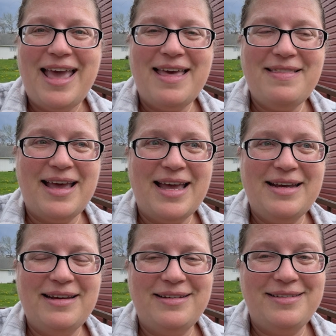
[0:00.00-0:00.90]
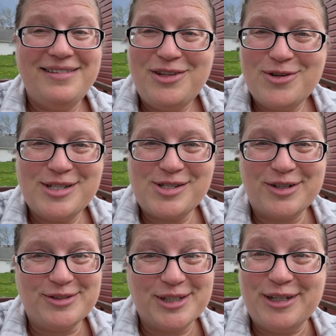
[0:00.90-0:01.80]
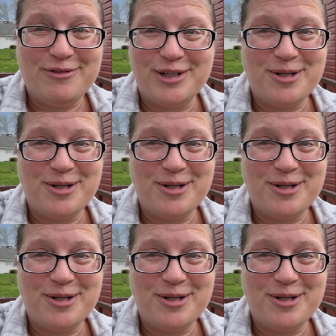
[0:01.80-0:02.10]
and then you can start looking for your